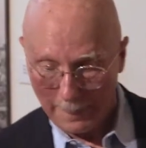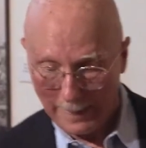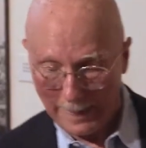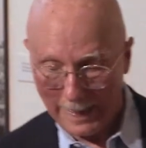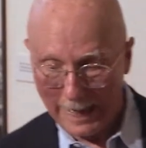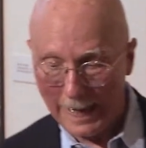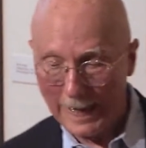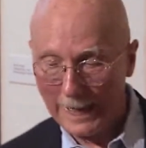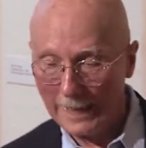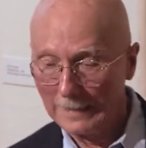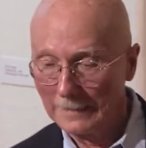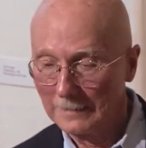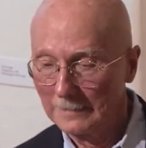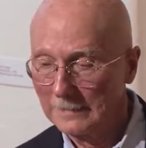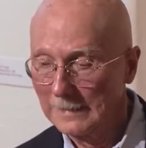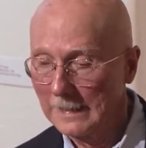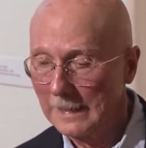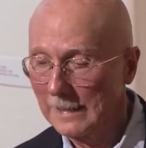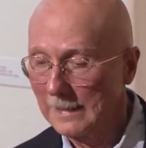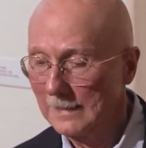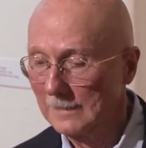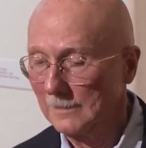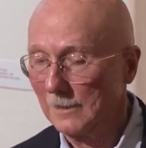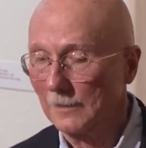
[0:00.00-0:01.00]
And
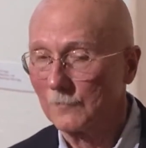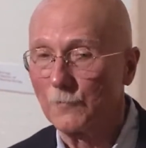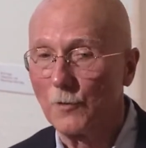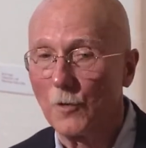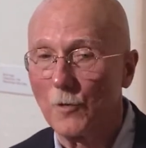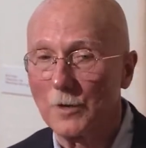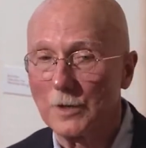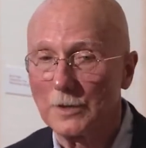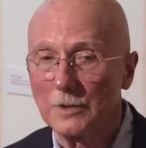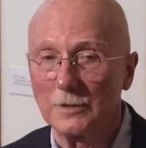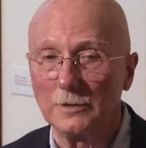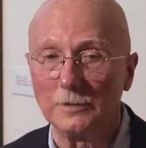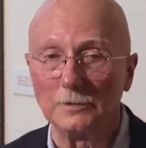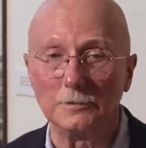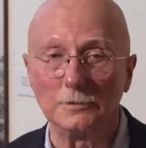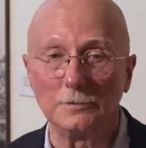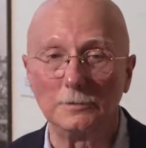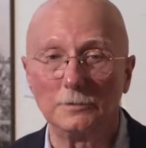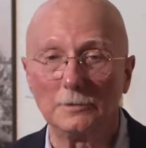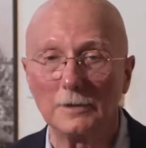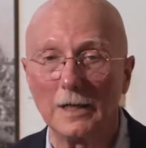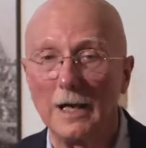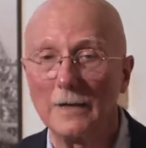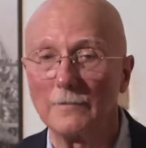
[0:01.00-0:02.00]
uh, I look forward to
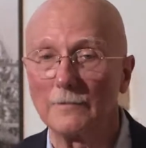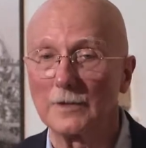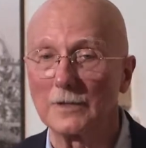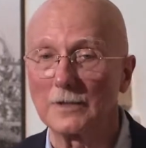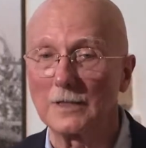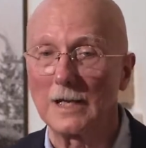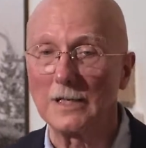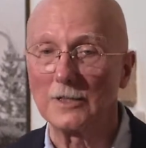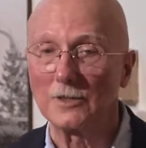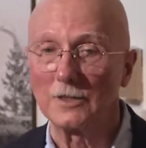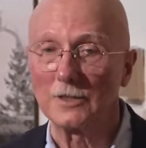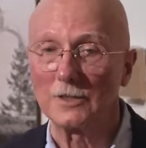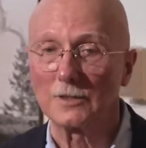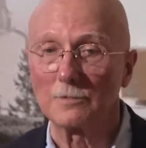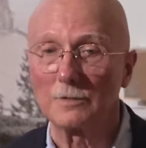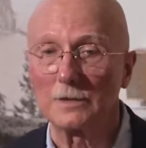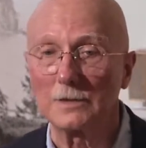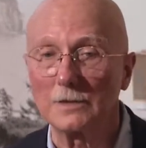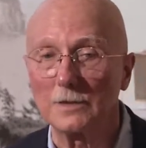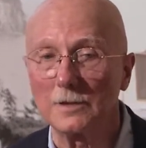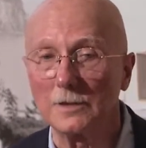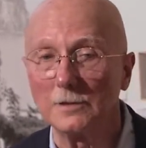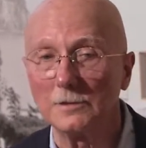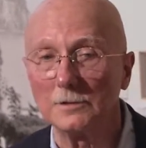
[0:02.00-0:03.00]
conversations
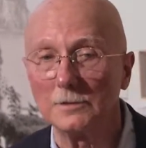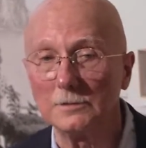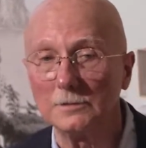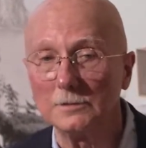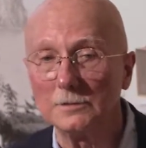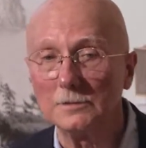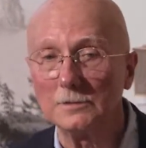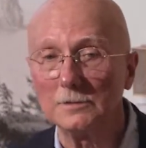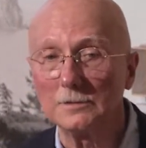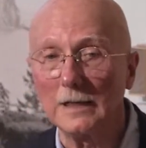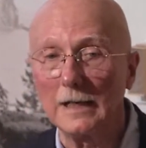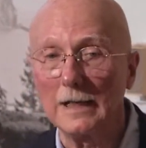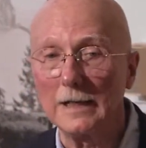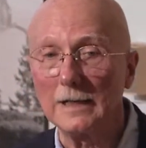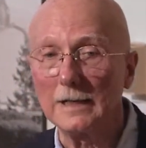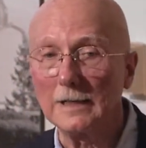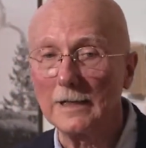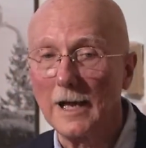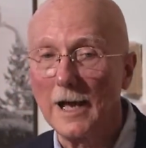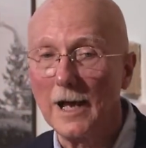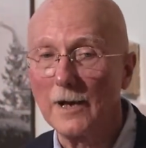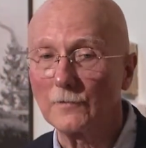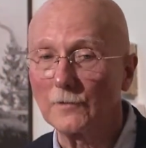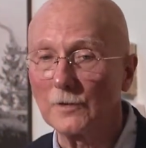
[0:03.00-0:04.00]
with you
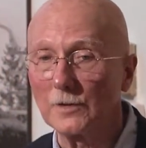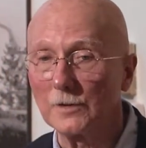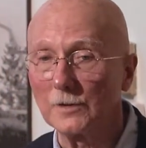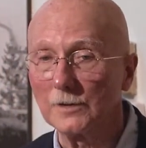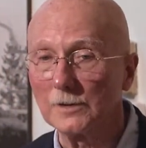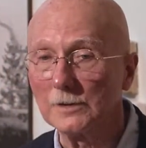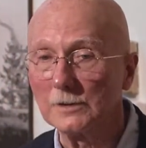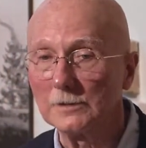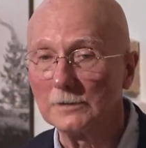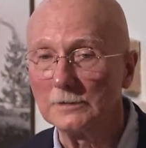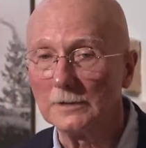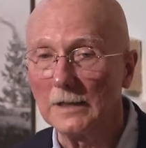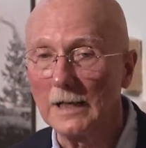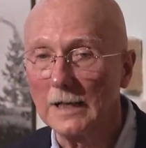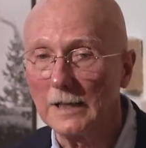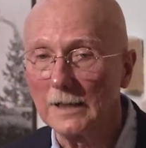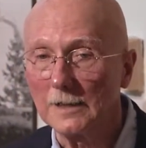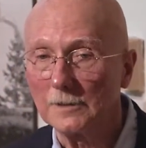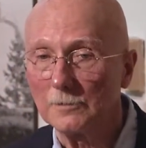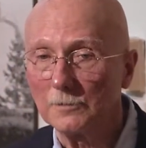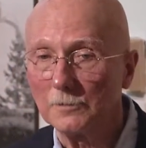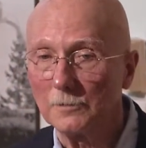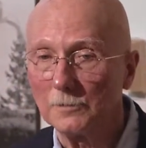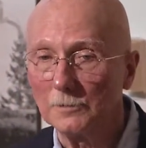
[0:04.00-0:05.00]
uh, after
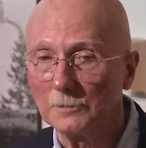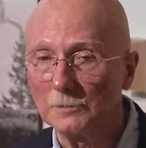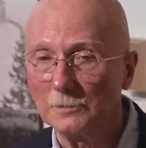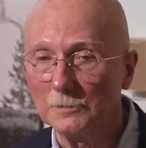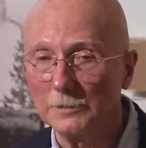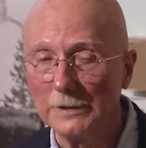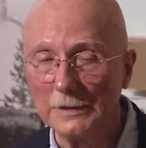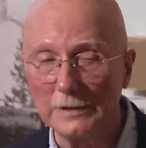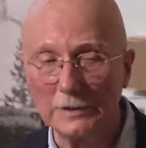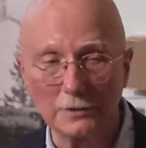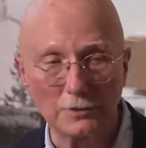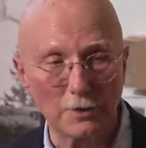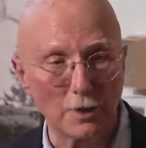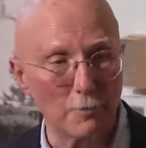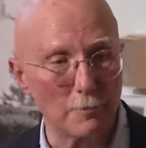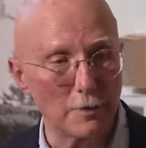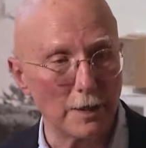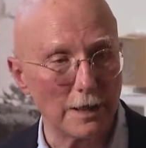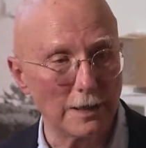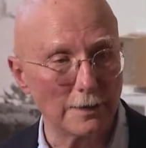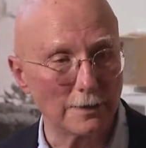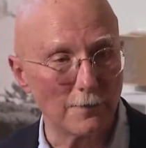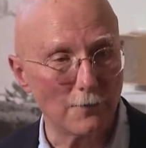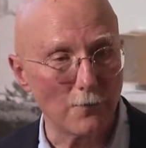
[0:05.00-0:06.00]
uh, we
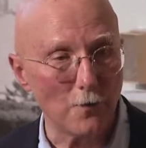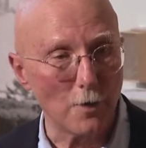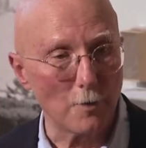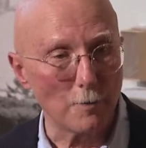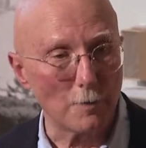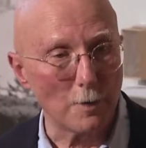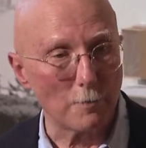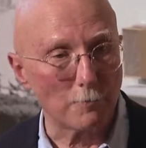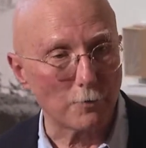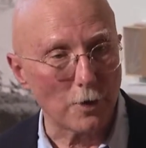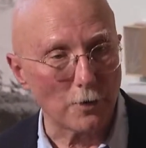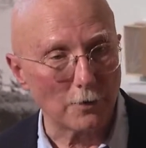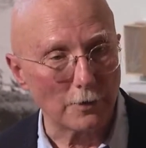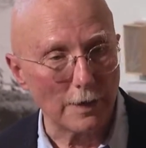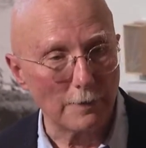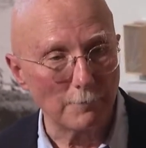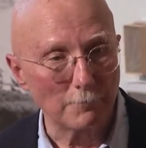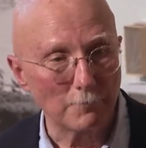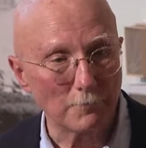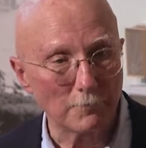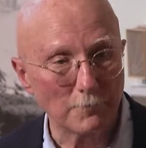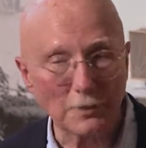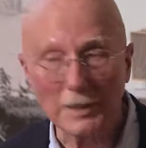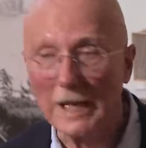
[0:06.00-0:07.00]
terminate the formal program.
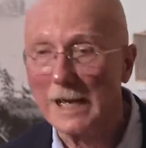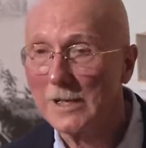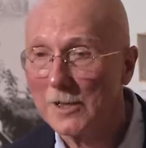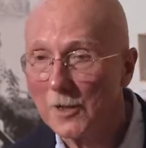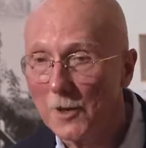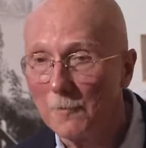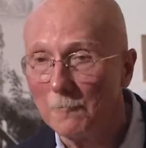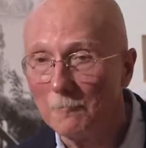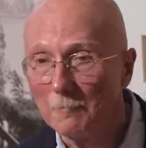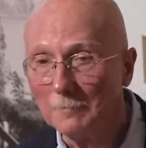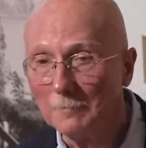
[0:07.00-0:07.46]
Thank you.